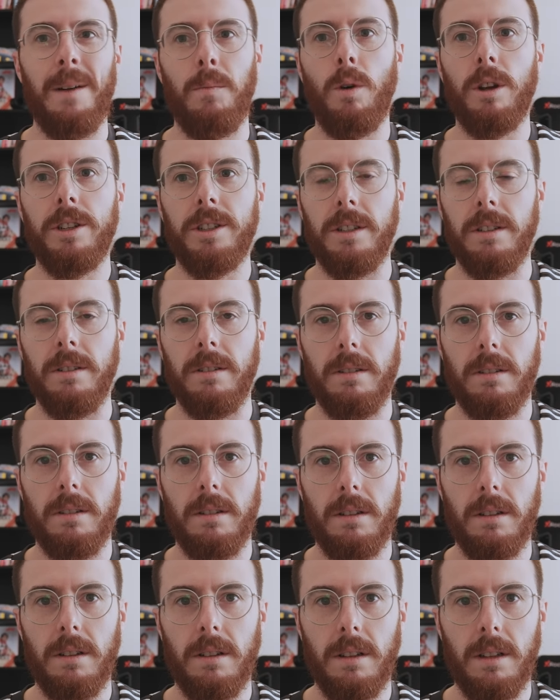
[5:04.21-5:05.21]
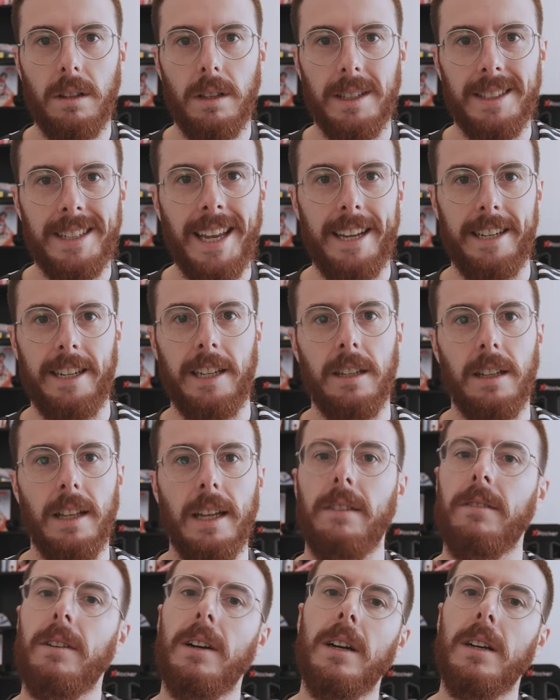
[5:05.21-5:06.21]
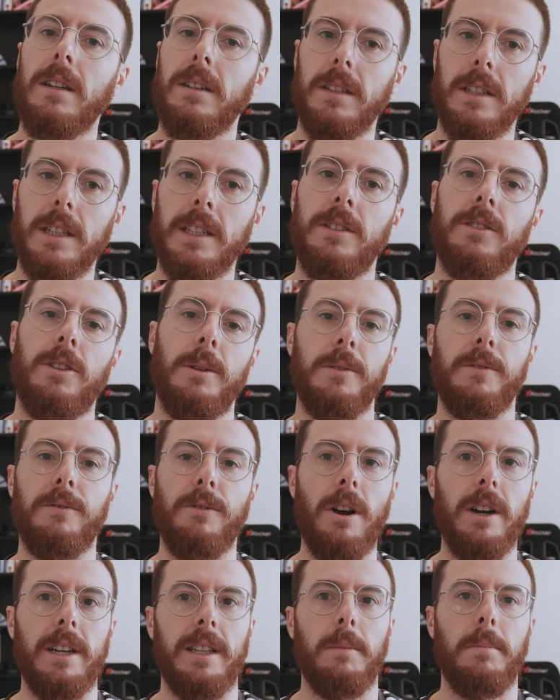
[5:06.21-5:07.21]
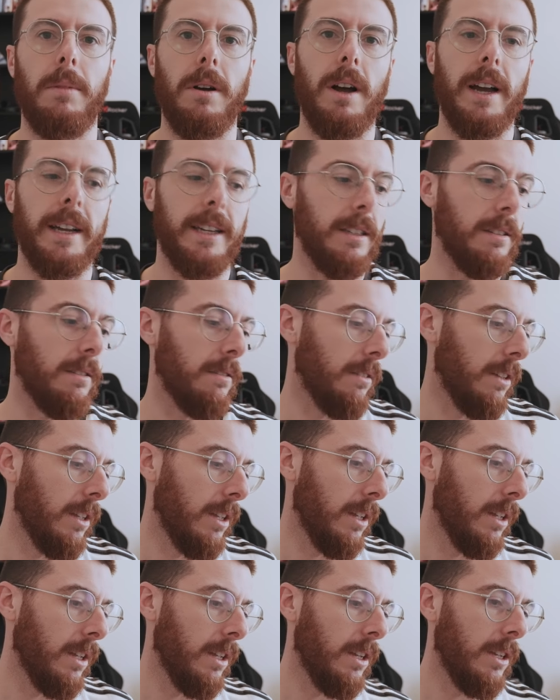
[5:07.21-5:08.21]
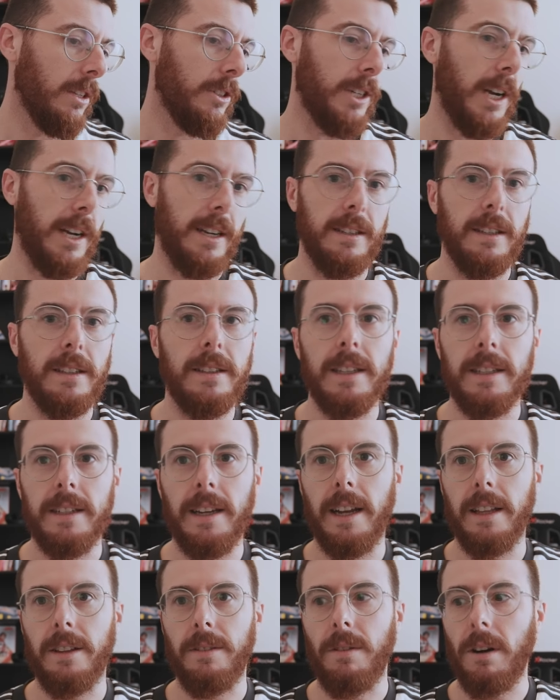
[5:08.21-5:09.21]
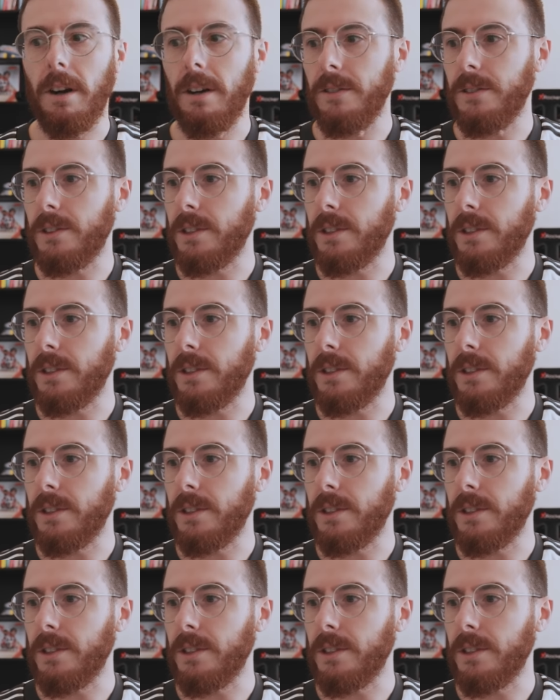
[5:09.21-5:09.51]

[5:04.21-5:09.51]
It wasn't a technical error in terms of riding the bike and chucking the thing down the road.